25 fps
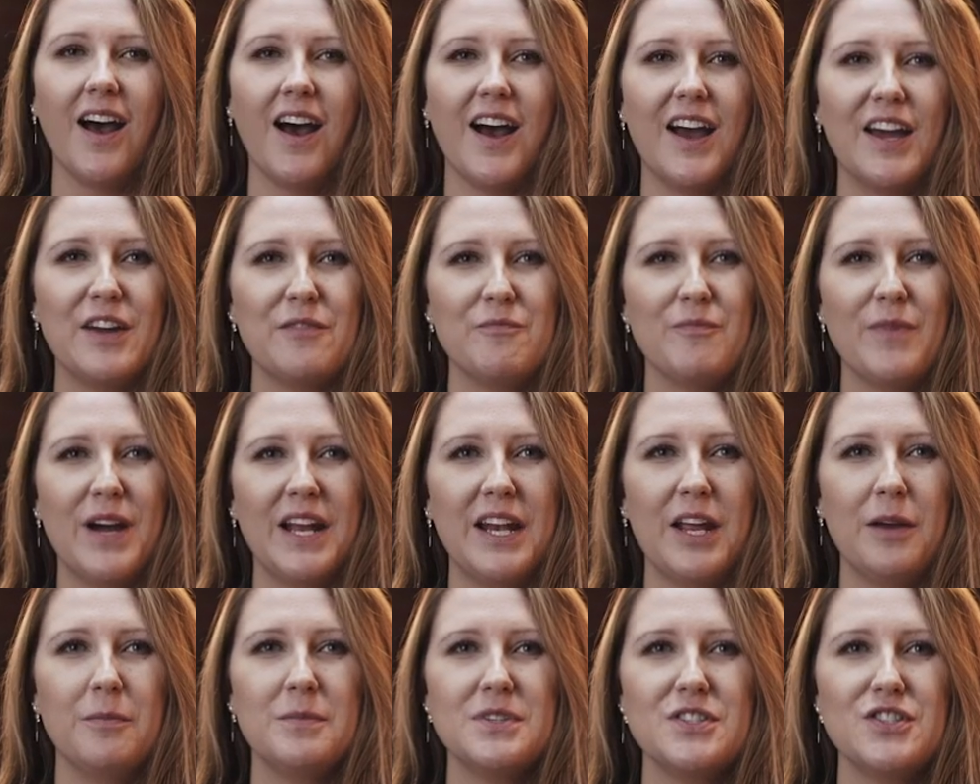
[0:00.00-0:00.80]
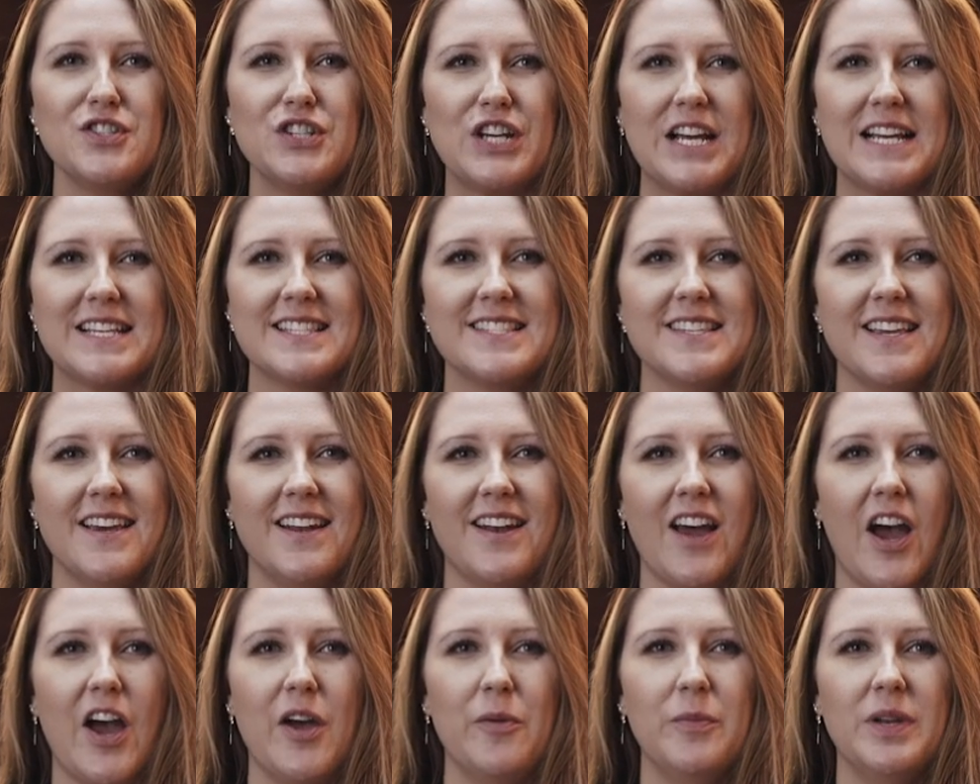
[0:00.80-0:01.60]
Hi, my name is Jess
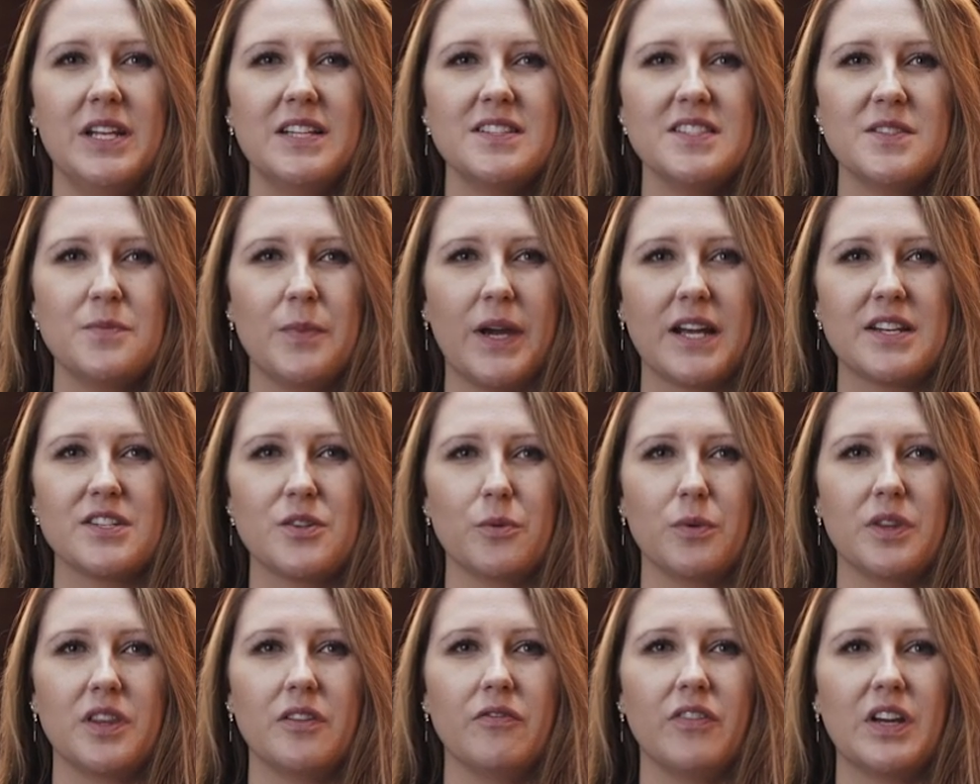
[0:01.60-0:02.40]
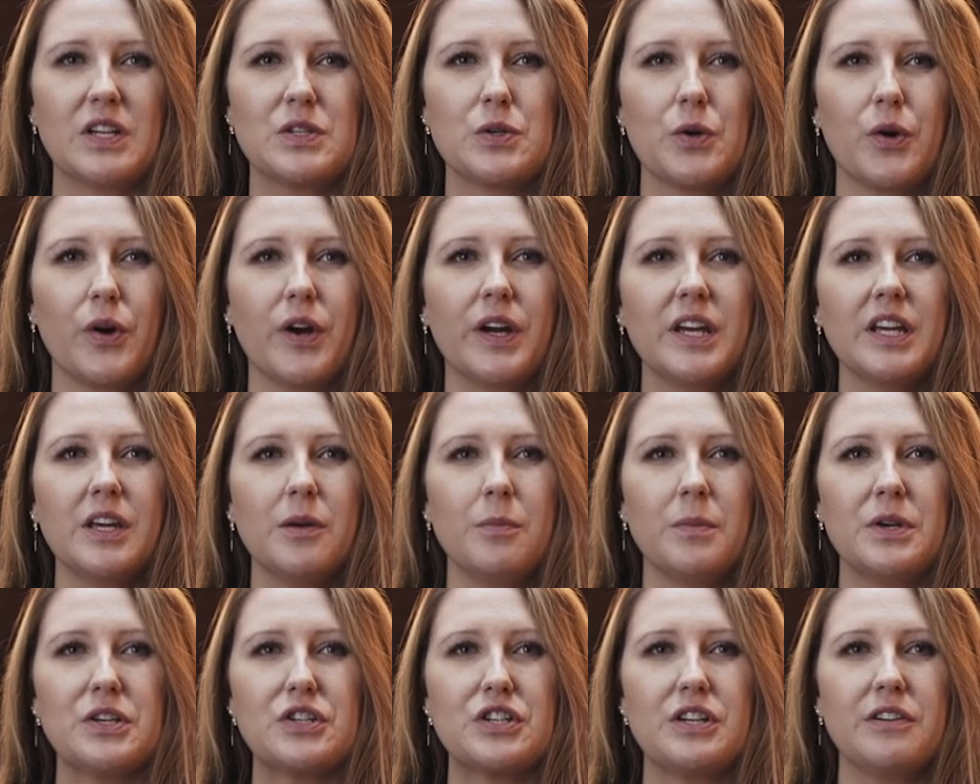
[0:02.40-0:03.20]
and I am an inspector with the Victorian
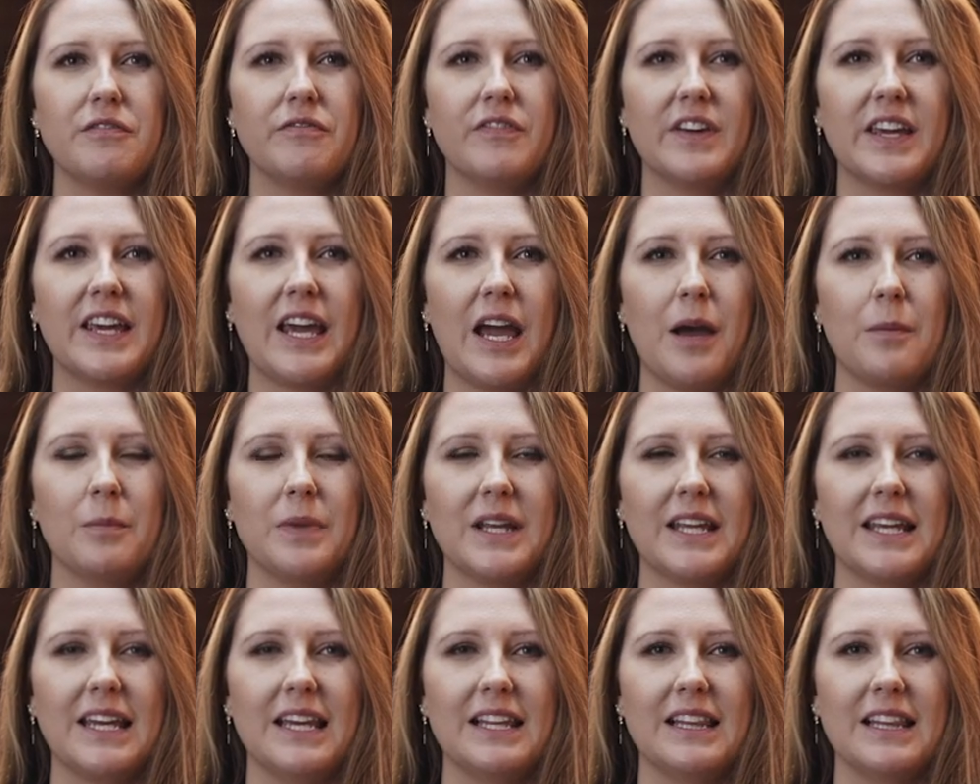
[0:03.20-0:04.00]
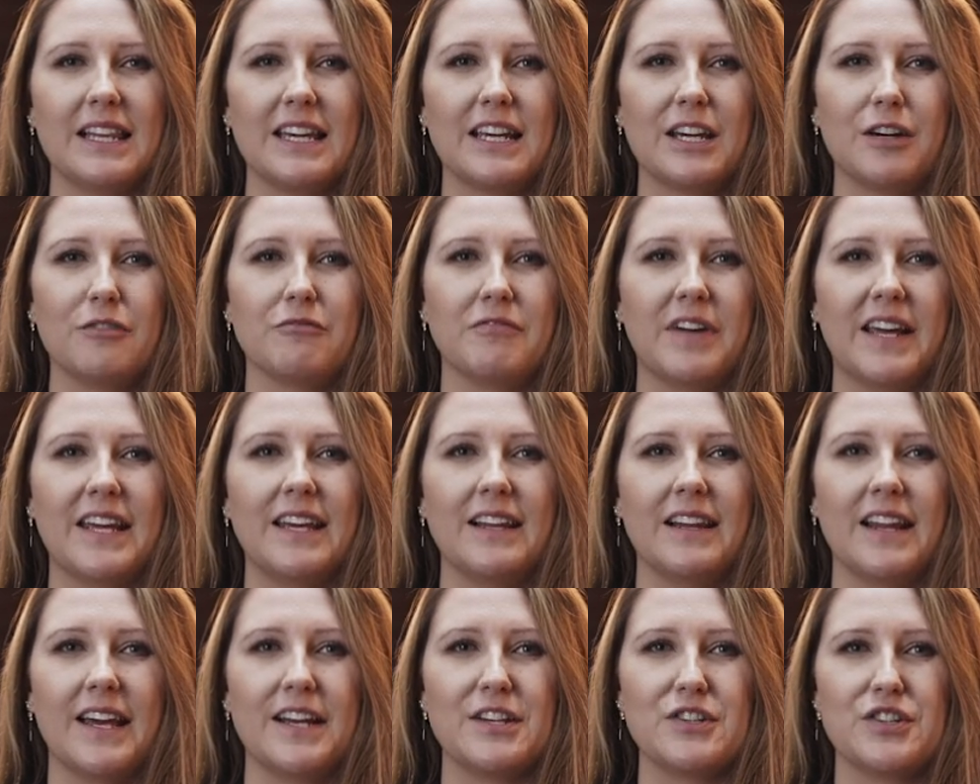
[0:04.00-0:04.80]
Commission for Gambling and Liquor
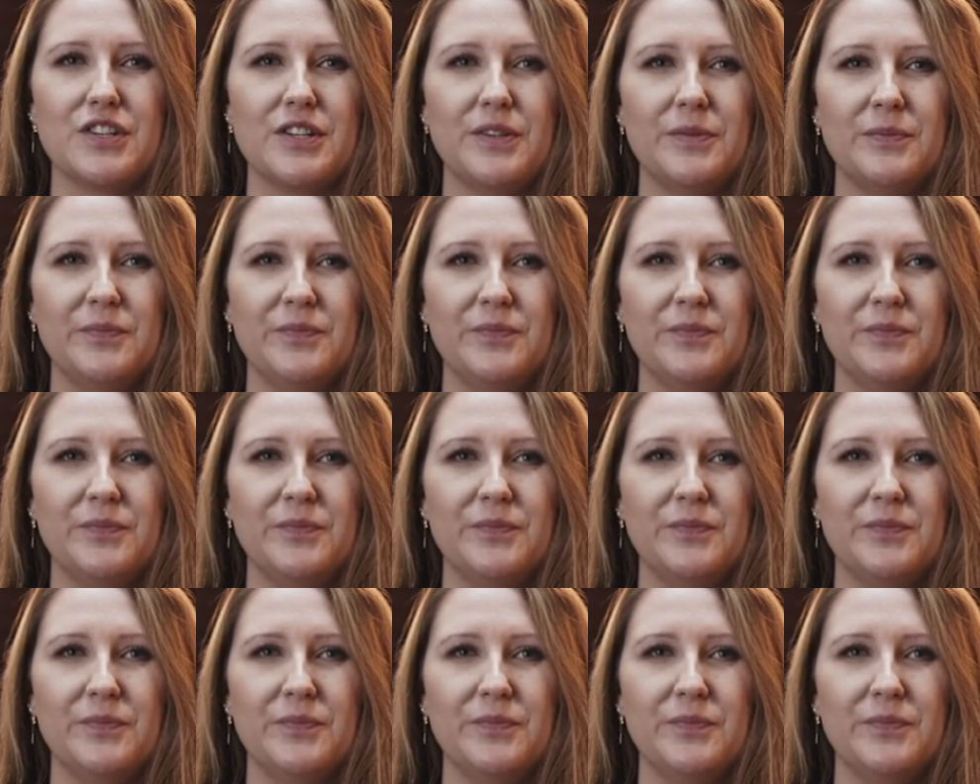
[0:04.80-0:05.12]
Regulation.